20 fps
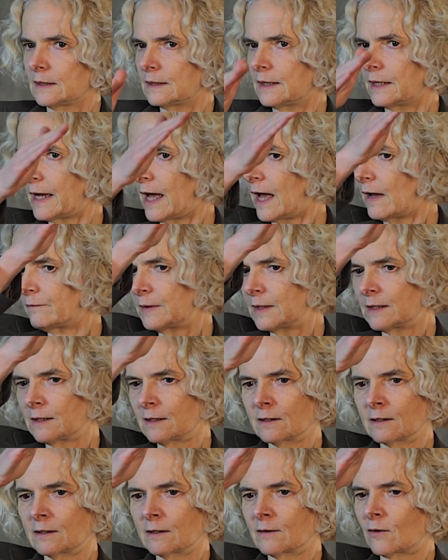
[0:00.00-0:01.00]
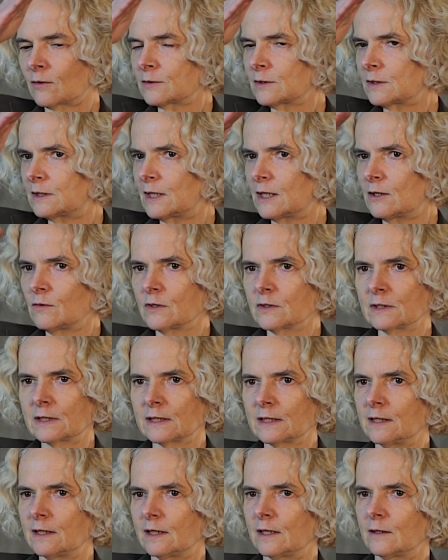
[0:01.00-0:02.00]
they have been
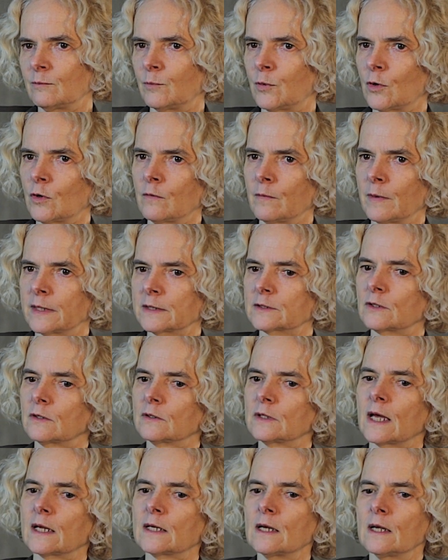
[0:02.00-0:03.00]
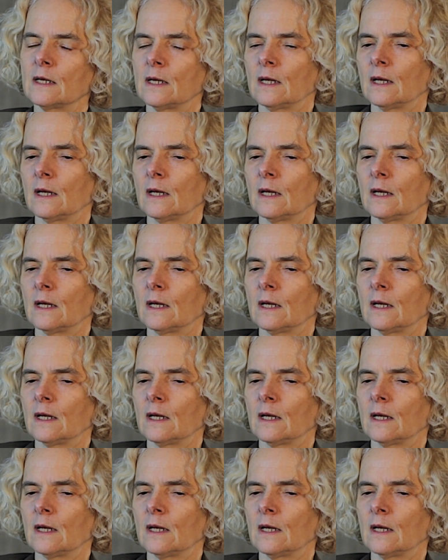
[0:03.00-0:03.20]
continuously improving, so that